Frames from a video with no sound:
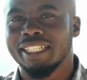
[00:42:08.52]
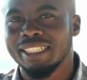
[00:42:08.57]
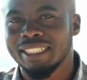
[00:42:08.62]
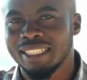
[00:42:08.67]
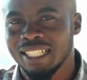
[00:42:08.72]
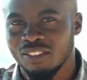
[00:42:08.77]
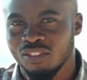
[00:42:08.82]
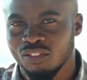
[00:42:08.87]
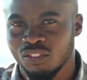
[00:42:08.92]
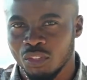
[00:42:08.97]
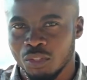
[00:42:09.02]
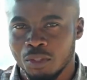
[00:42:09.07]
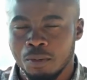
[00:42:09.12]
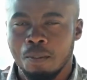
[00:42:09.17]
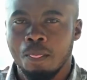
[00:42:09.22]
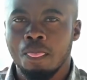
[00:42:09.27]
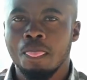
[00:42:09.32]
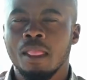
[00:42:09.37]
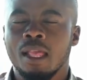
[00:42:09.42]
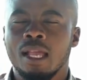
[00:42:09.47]
interview.
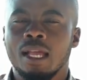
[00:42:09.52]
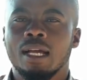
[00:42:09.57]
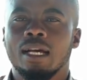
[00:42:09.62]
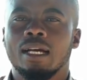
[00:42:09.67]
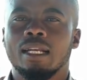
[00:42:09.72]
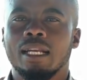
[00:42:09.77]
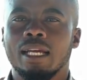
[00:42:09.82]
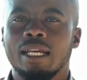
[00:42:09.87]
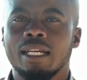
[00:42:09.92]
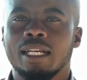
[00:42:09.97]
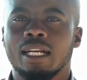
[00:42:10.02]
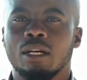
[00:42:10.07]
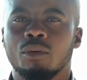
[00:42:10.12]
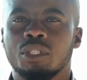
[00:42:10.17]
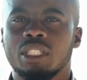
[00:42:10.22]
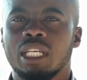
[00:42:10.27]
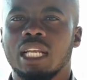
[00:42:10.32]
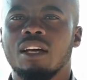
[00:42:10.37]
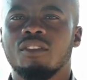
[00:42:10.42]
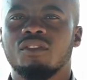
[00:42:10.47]
Naenga,
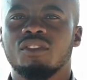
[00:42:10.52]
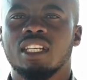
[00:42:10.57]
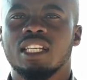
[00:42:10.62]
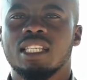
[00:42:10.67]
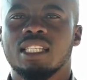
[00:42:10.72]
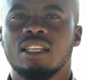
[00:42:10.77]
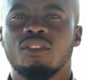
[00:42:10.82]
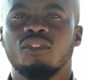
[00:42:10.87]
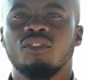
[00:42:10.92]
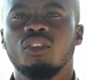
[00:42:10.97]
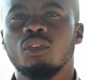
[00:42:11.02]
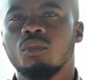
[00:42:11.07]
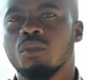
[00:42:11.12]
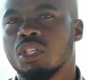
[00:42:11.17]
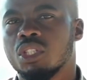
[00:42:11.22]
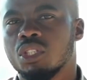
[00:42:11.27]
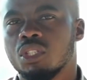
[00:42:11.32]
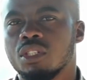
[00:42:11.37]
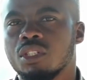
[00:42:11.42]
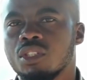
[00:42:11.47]
we shall have just a few
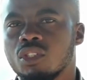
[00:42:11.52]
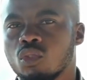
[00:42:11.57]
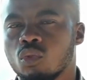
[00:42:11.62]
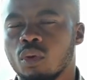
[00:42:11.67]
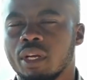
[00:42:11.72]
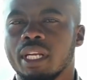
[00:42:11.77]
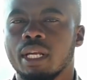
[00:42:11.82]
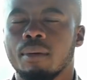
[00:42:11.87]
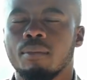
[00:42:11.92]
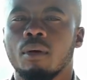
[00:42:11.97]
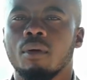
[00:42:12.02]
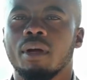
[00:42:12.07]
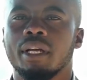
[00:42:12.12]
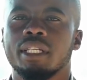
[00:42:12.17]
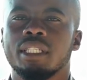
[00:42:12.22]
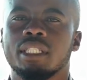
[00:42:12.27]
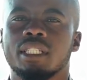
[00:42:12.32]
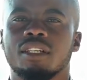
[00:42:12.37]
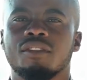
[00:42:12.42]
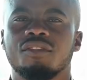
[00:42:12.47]
questions to wind up our
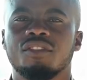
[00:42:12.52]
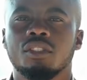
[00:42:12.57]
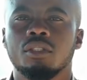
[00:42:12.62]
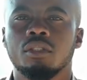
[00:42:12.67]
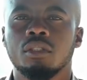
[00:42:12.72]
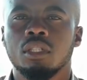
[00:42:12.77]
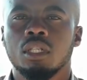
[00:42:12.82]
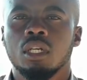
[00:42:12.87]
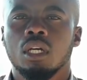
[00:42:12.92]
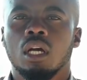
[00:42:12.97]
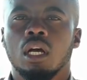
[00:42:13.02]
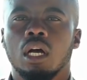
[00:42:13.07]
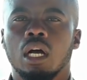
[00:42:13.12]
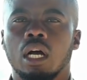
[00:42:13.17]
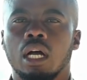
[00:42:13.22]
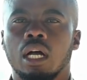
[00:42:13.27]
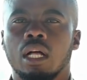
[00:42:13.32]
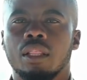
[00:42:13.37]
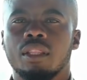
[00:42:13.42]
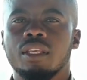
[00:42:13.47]
interview.
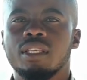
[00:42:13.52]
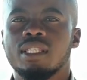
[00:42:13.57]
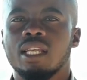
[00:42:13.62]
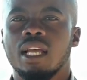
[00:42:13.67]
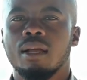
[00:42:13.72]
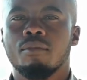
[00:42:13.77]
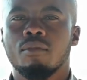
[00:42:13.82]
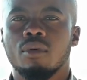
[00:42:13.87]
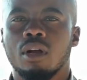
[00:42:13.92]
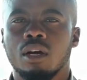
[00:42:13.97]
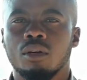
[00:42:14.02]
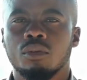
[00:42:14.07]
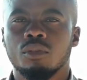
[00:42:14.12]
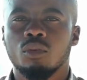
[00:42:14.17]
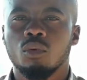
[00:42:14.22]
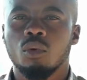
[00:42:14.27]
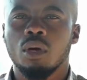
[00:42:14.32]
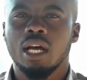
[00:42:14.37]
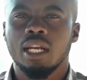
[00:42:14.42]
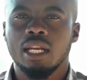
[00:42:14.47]
This time
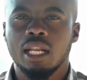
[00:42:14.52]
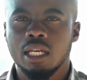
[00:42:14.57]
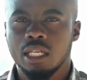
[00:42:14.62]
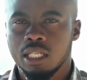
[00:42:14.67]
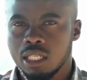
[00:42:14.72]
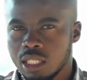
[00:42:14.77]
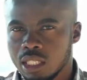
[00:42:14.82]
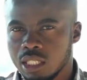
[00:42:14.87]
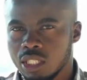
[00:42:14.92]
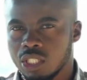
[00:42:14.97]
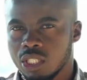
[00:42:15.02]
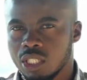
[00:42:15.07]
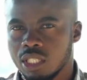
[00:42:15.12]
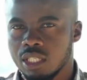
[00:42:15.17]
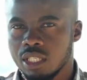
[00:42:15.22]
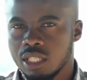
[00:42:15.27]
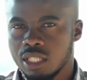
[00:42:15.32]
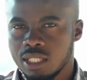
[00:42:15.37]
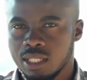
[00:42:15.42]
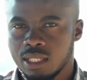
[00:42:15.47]
round we had an English
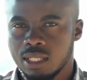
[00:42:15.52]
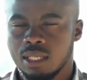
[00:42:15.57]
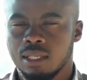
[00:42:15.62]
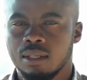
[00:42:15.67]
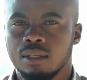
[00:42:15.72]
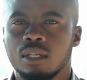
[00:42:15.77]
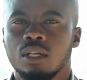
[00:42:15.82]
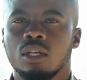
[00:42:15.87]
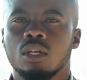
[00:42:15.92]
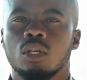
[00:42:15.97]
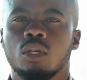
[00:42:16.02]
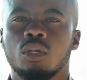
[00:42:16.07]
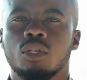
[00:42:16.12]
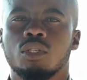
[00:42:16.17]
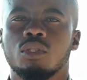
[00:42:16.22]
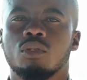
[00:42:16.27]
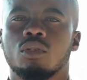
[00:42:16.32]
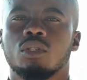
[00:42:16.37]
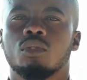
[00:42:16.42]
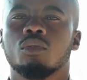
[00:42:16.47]
guest who
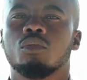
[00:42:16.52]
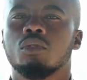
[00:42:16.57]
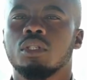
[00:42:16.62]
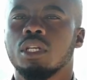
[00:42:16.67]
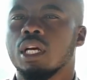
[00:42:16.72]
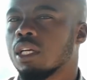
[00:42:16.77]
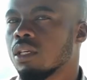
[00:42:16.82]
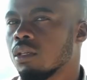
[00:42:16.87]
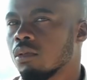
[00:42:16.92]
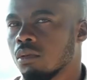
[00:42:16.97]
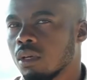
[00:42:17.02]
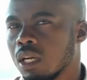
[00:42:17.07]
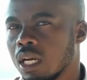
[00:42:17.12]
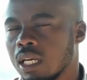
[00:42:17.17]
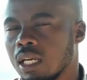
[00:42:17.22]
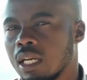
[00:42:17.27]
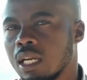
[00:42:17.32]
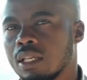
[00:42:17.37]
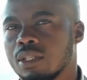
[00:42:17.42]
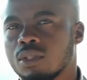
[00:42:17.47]
is not good at
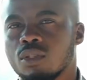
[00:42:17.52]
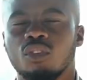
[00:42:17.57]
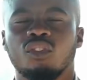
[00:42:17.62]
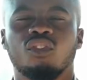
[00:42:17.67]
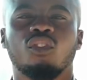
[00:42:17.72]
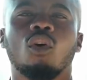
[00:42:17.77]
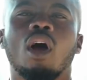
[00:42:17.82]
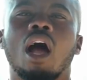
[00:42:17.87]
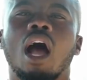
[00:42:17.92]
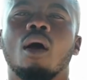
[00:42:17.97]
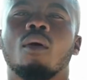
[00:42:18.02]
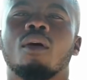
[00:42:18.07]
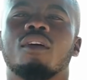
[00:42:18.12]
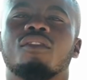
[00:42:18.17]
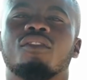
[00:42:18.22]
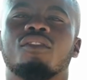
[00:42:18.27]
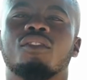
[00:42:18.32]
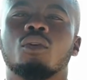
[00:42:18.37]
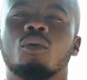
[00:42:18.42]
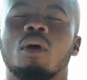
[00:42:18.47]
Luganda, so for our
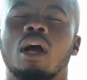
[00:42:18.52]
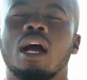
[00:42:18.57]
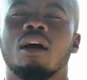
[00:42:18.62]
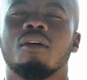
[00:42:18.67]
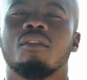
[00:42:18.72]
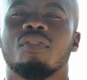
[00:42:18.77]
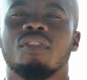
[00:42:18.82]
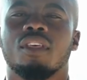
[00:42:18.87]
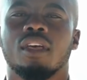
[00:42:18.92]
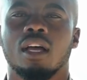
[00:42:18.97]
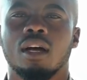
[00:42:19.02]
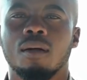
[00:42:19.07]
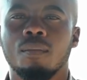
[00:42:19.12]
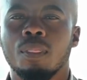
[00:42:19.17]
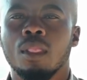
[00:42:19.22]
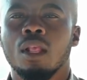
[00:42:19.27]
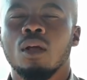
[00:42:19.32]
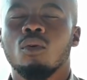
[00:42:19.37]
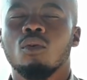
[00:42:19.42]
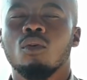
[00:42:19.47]
viewer out there
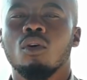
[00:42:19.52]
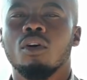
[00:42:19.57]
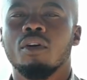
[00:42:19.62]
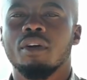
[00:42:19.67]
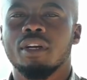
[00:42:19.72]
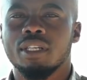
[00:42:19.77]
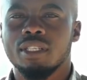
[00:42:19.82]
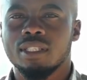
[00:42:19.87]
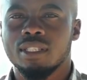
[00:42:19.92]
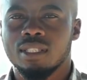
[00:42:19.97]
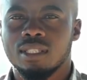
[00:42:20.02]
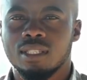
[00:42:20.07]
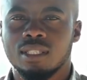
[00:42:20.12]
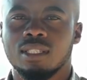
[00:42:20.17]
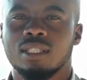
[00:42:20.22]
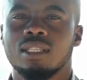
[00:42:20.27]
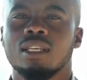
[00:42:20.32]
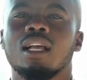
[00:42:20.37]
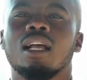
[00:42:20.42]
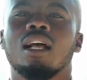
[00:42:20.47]
who
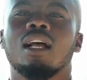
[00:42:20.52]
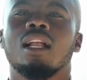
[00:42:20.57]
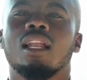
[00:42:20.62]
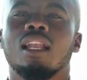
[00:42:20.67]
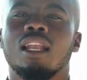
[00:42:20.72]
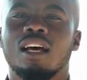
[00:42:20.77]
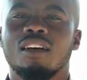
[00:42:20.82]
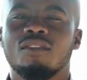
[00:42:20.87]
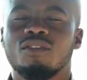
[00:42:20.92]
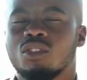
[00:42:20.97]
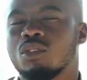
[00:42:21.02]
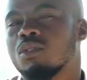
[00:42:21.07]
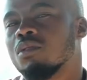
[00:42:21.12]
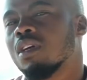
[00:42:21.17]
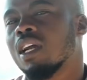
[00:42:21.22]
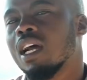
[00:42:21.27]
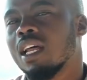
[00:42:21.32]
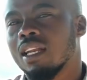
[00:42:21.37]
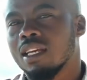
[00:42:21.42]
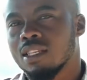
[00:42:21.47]
always loves
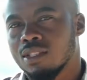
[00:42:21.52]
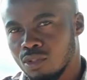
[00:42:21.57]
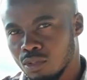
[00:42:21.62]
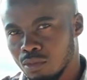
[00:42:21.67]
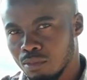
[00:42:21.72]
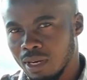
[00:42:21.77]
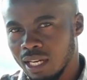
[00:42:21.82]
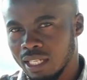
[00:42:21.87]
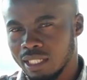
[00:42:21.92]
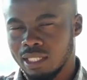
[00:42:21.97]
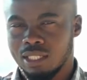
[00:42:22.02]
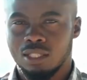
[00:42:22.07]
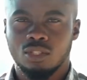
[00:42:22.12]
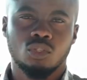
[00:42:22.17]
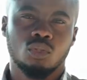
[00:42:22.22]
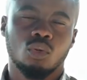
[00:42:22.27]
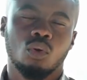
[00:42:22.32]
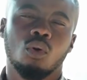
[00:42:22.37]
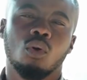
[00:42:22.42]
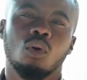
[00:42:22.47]
Luganda so much,
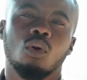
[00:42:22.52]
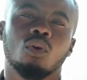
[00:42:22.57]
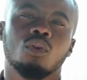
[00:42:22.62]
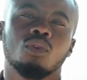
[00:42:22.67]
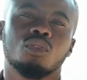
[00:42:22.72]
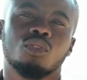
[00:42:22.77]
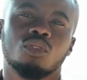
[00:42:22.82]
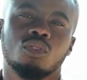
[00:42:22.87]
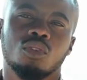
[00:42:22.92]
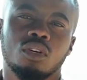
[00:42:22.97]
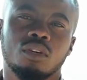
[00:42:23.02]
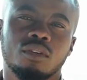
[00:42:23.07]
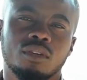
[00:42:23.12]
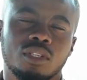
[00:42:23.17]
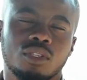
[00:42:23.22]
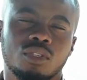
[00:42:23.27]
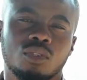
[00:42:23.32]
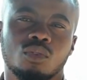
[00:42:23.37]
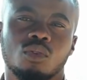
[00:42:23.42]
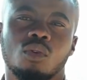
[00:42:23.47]
so
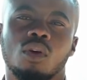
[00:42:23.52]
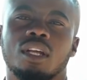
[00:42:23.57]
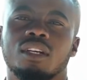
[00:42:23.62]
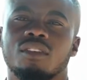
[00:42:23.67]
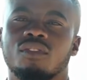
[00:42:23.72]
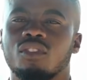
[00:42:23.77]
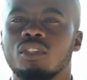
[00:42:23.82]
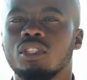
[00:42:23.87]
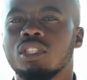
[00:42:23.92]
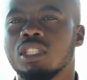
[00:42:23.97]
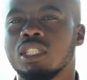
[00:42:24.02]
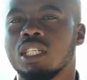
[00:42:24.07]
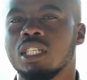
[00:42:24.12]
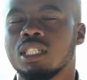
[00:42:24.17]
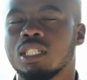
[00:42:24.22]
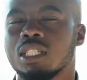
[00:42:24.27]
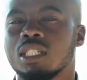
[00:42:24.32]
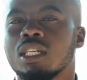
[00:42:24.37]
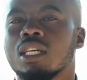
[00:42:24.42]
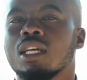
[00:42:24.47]
sorry, so
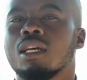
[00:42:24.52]
unfortunate,